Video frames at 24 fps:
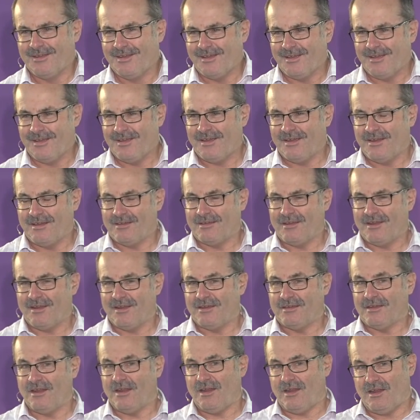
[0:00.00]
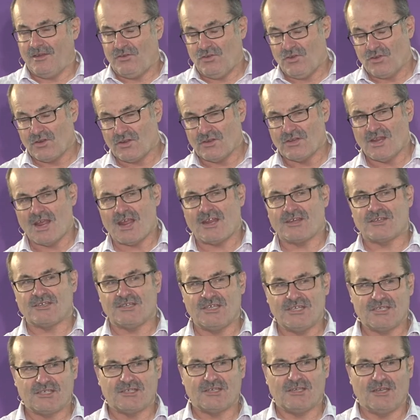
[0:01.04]
and you can
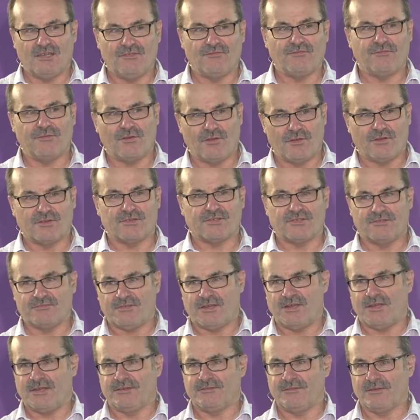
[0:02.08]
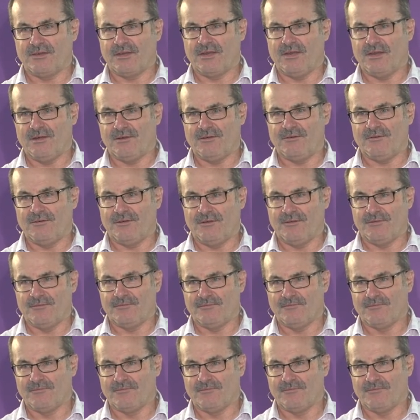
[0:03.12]
actually see flocks of 100 Kereru.